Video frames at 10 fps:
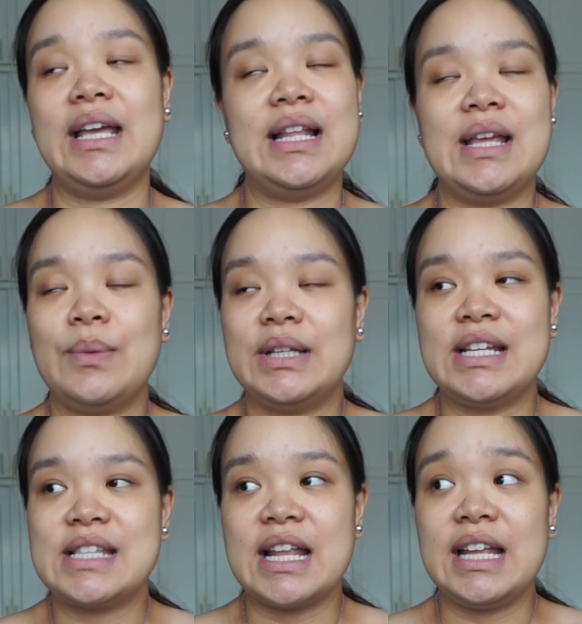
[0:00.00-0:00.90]
Like what I
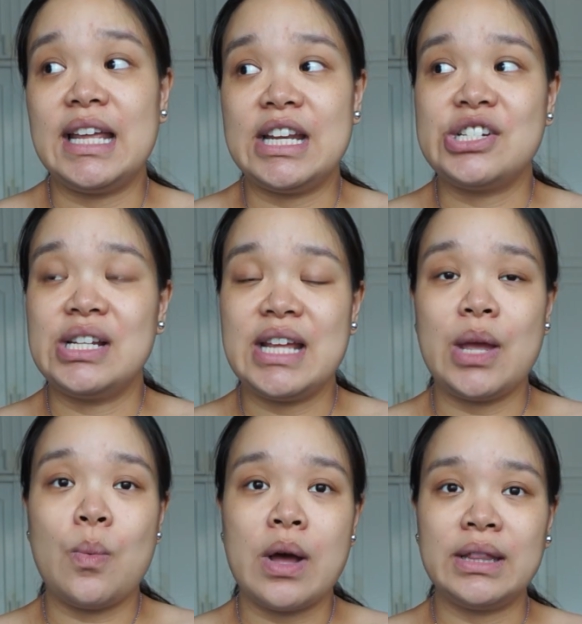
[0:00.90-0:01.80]
said, initially I
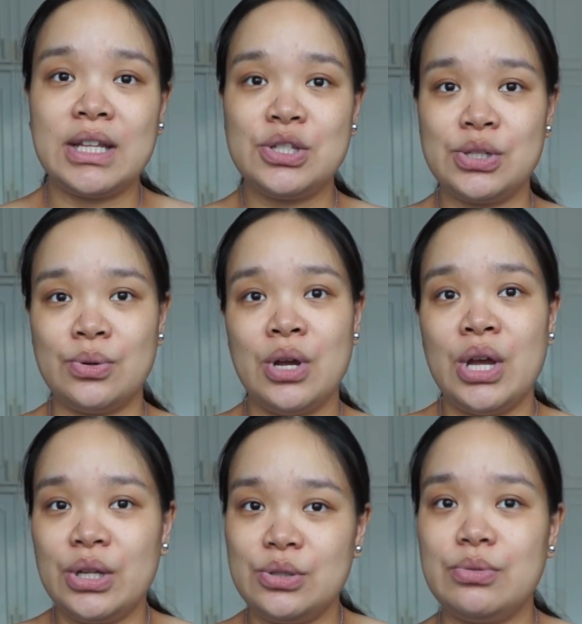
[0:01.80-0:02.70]
wanted to
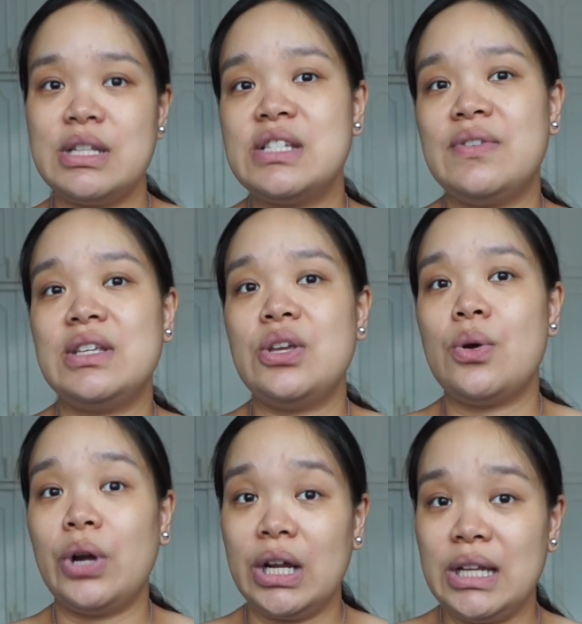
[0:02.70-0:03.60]
do this
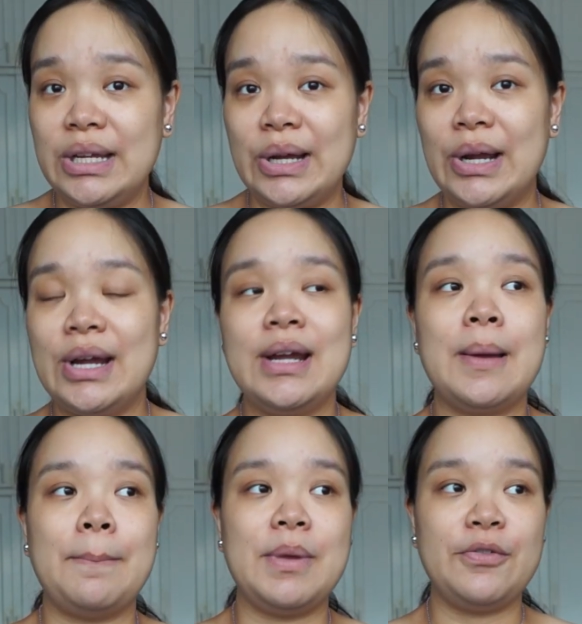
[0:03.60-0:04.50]
video earlier
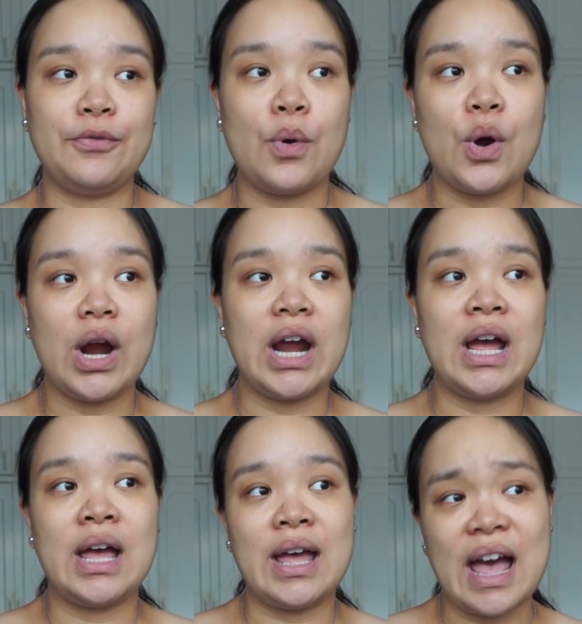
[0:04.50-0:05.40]
before
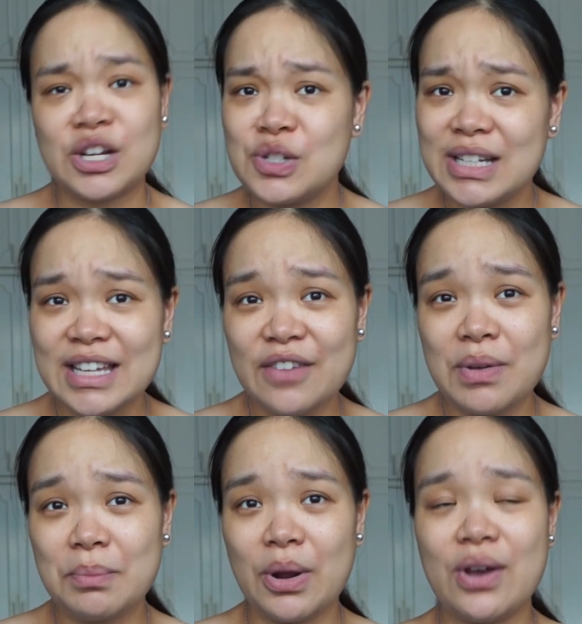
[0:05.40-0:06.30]
actually
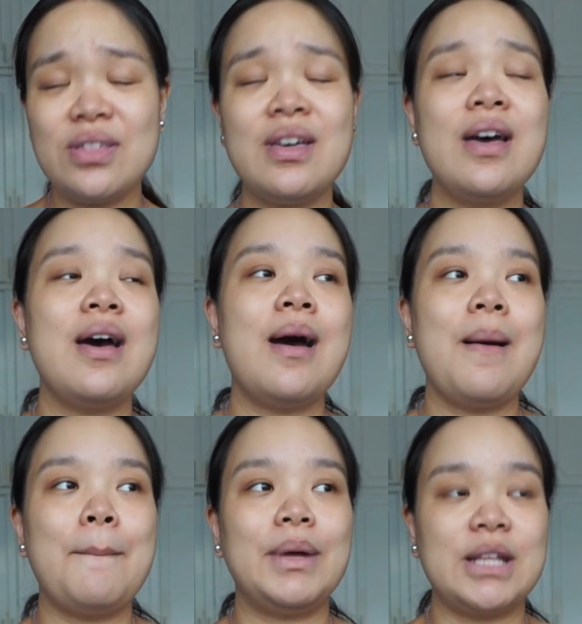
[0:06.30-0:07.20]
giving birth,
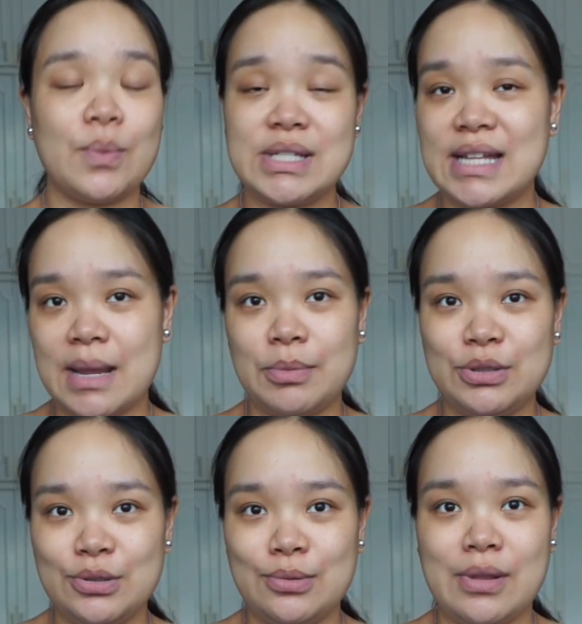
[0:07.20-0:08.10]
but I wasn't able
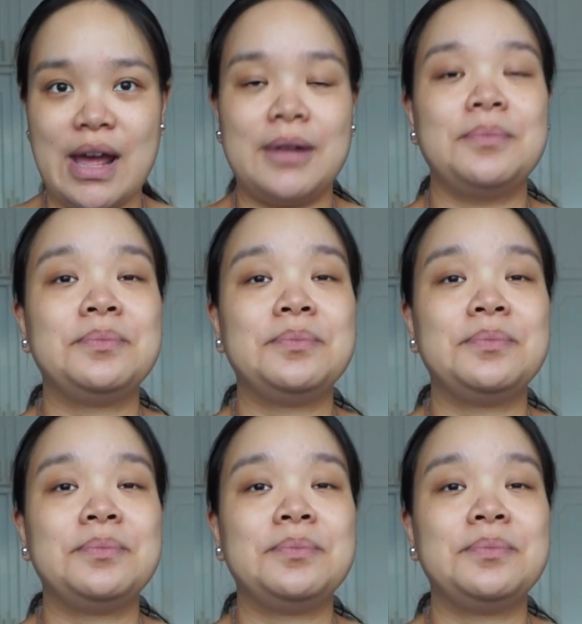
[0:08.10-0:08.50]
to do that.